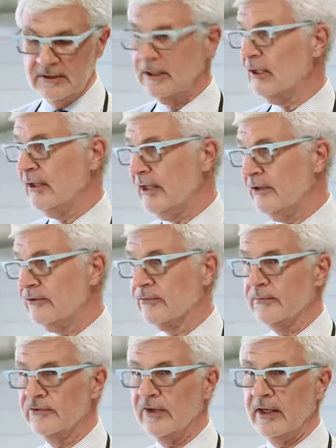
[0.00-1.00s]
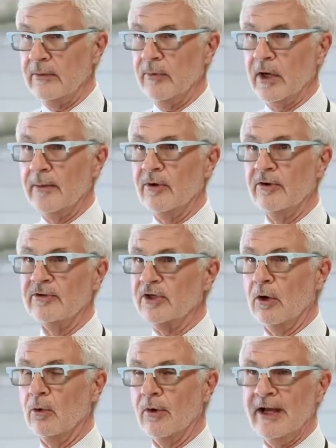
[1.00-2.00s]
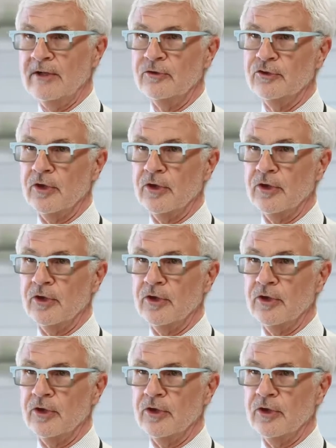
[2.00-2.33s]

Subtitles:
Lily's from Santa Barbara, which is a great